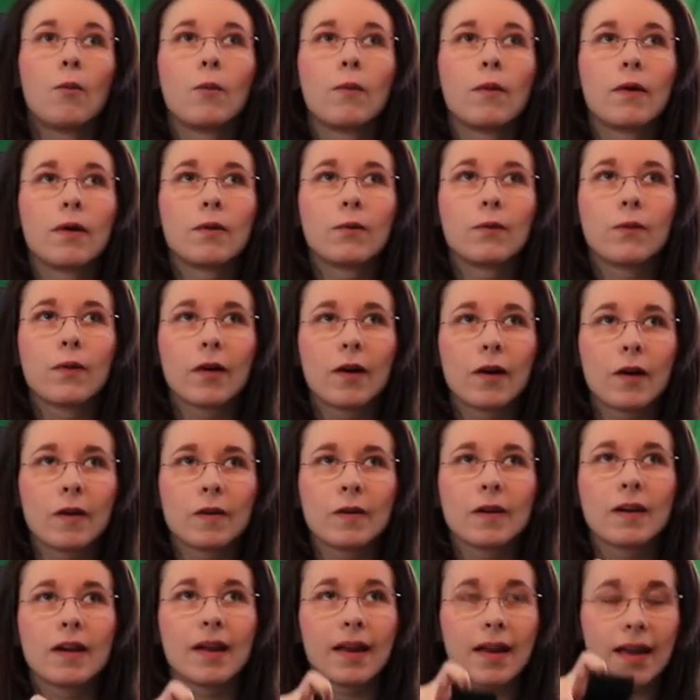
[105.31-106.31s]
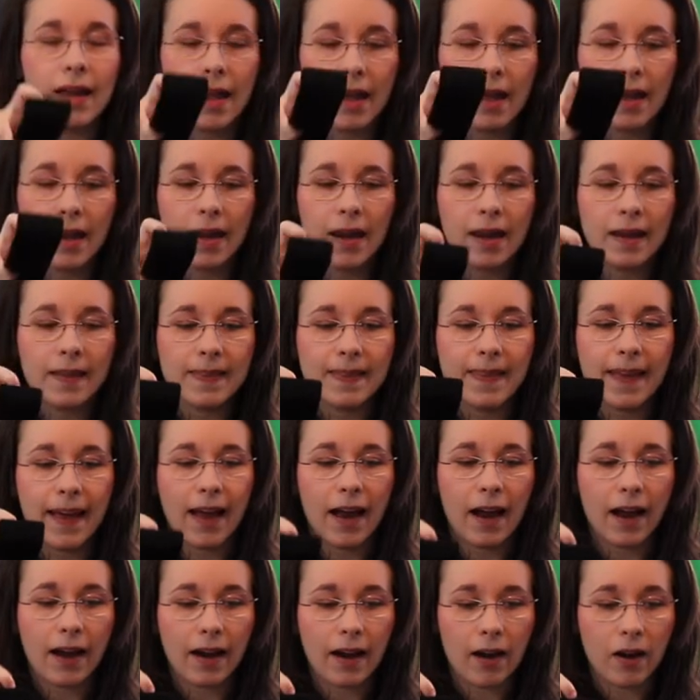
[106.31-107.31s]
but apparently it ain't
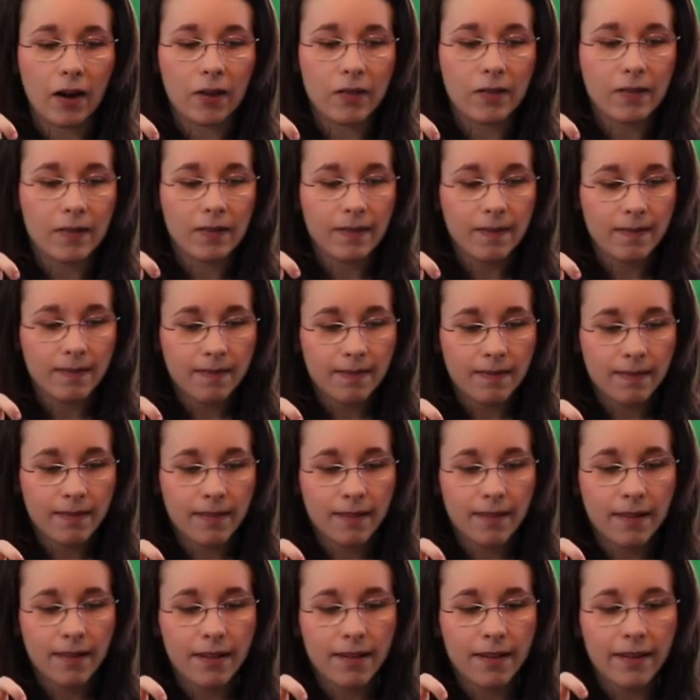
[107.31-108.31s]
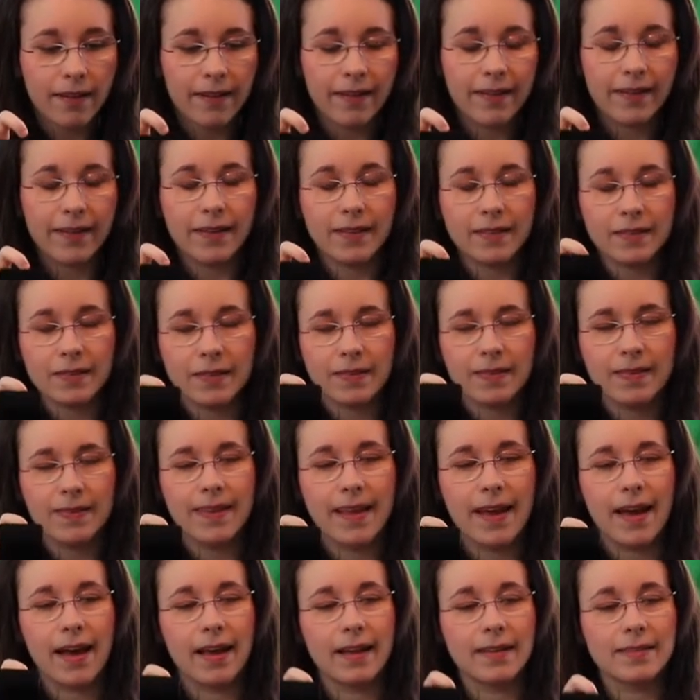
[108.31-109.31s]
that hard it's
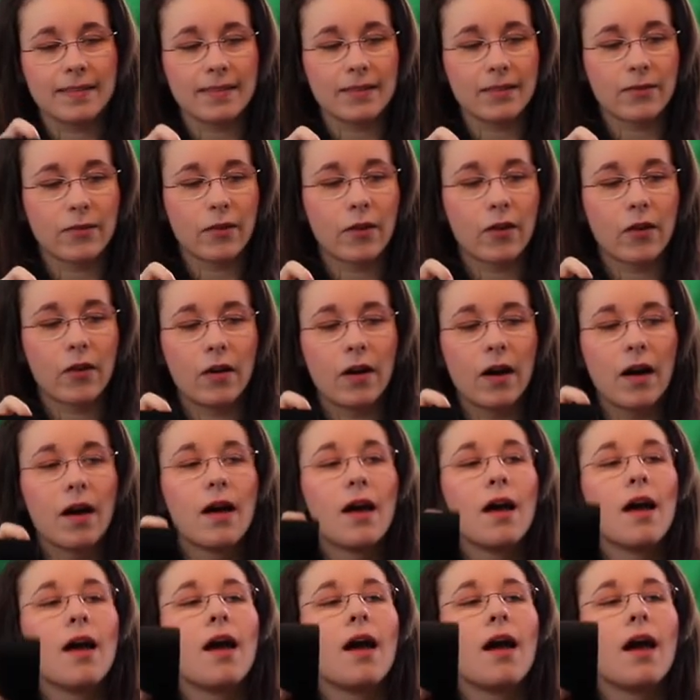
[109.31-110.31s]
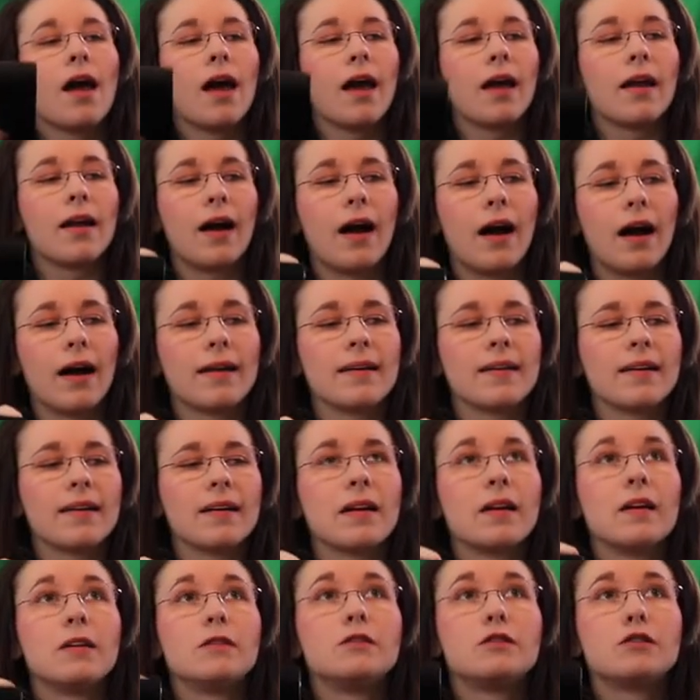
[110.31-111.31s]
that difficult and I need
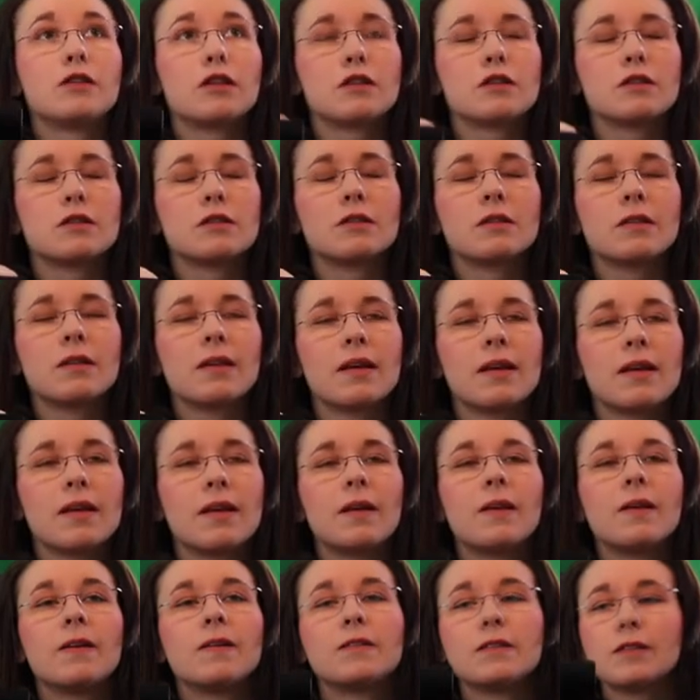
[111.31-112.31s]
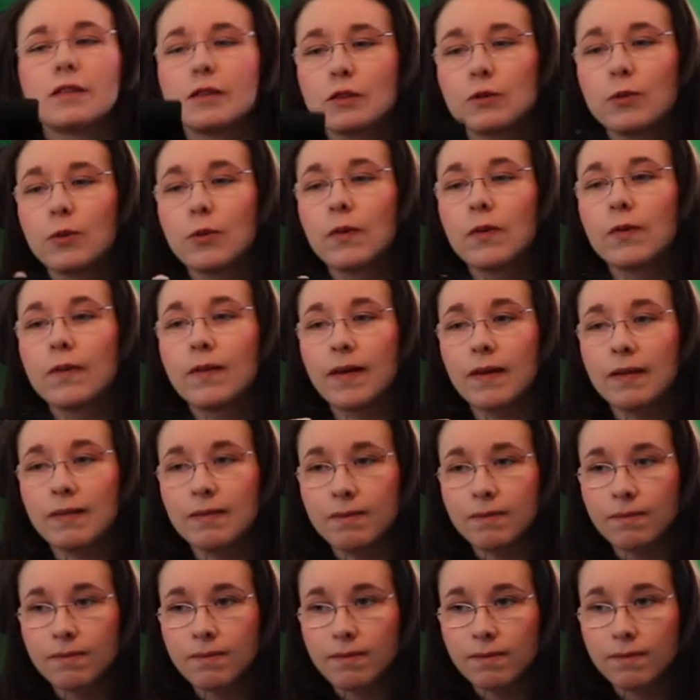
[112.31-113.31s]
to adjust and adjust for
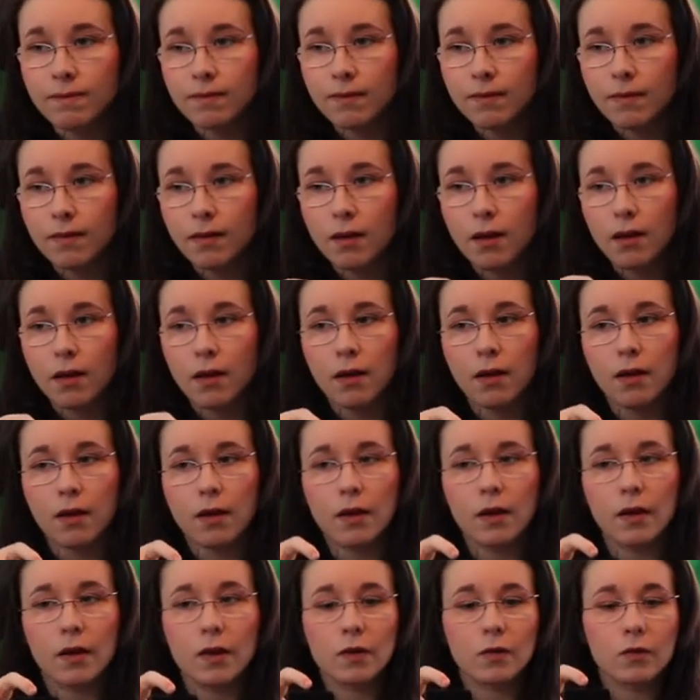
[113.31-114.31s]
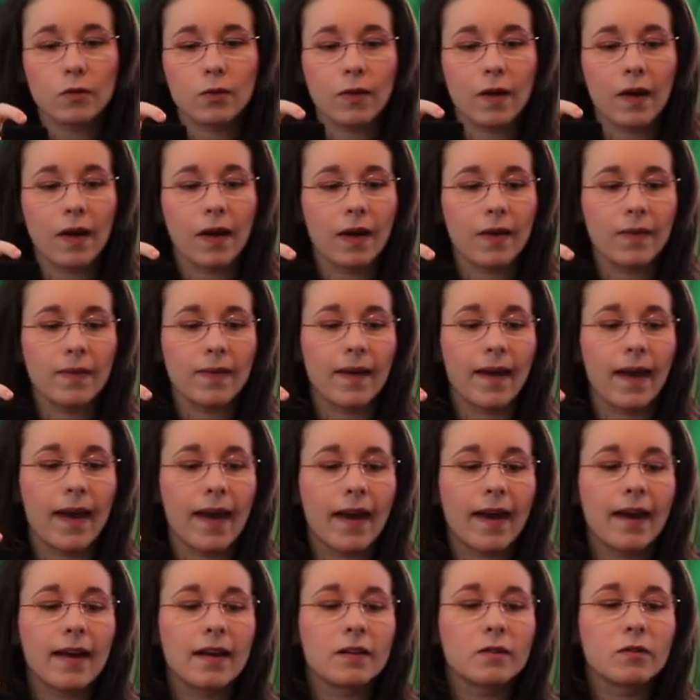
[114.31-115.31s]
one. Because when I hit the
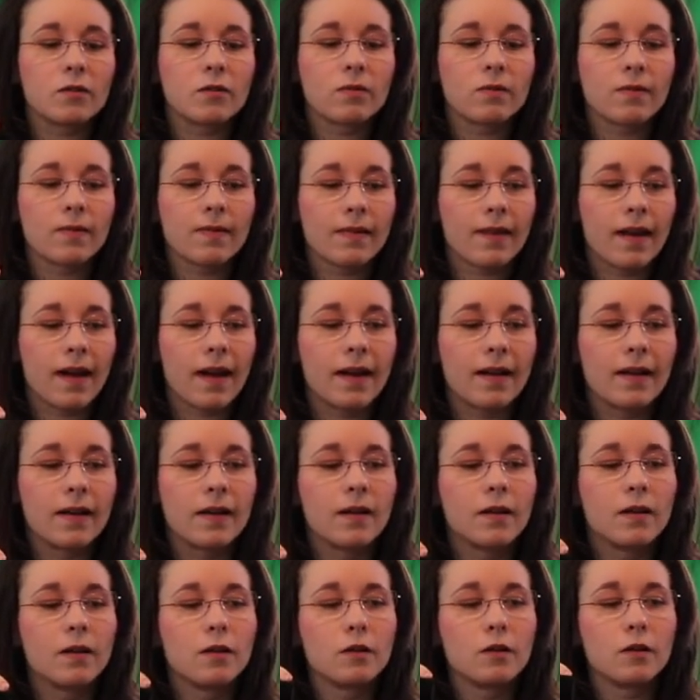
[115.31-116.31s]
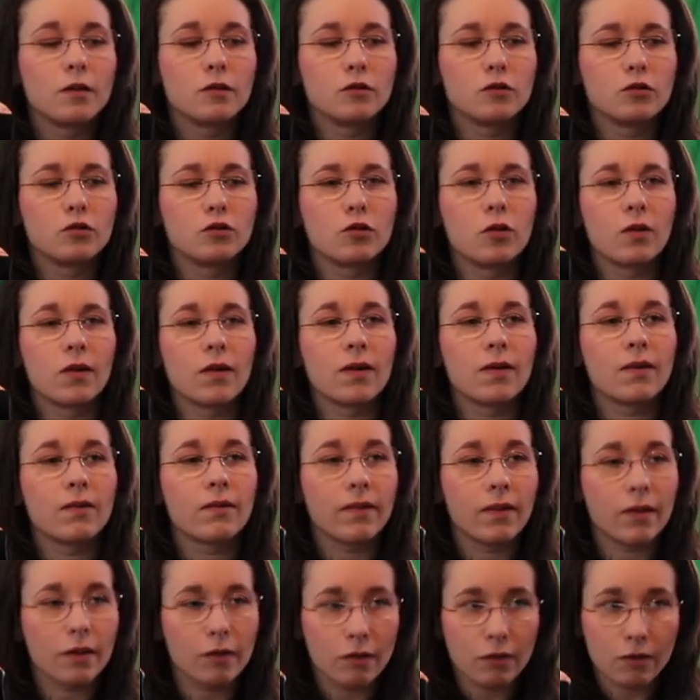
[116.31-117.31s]
A, it's kind of
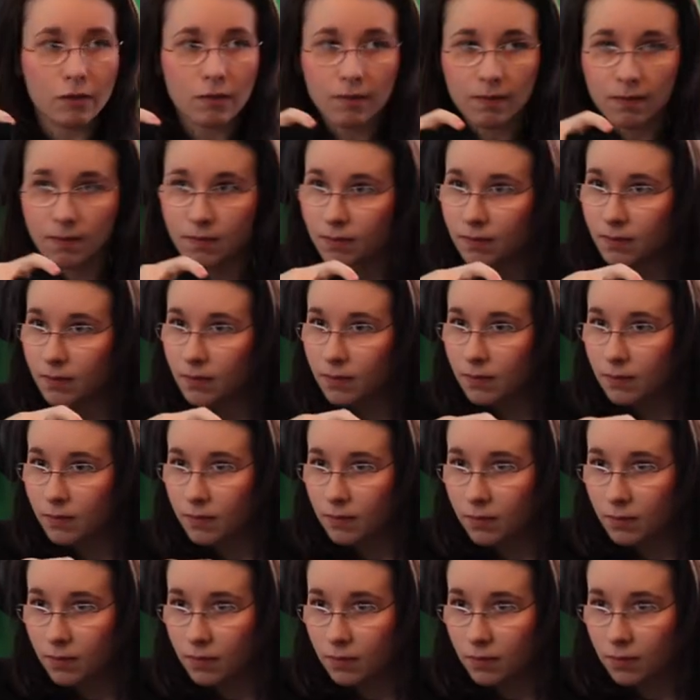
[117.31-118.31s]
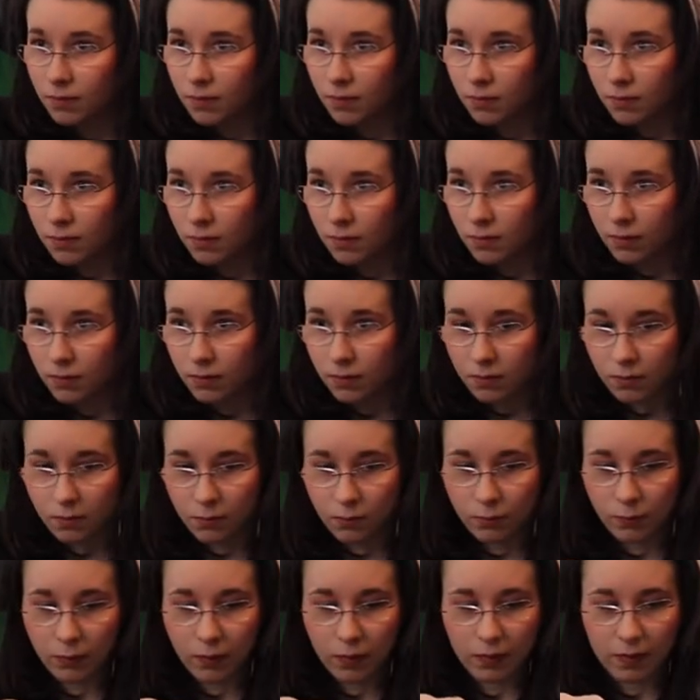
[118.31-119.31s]
strenuous. That one is nice and sturdy.
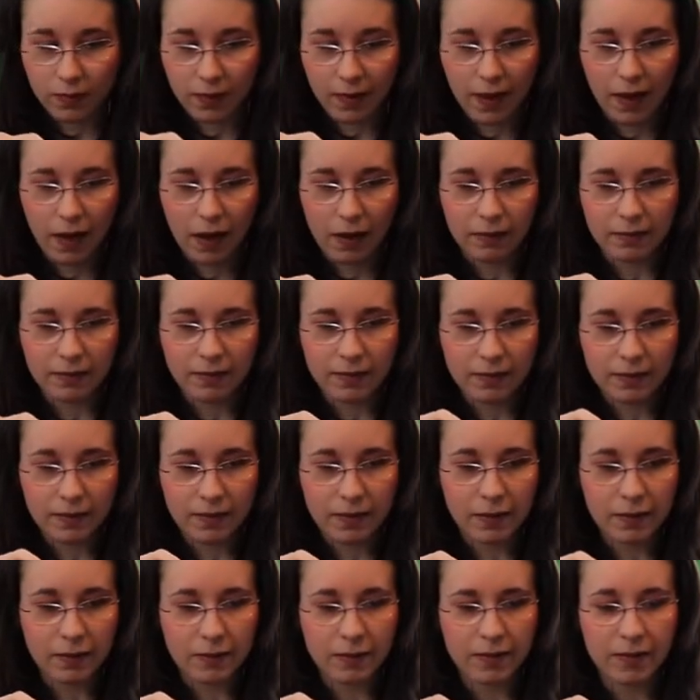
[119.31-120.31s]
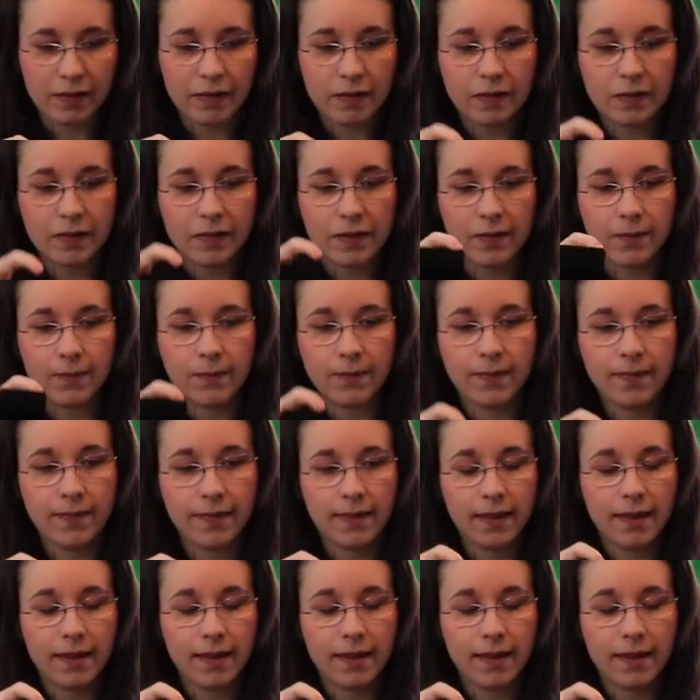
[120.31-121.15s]
But that one, um, this one is um,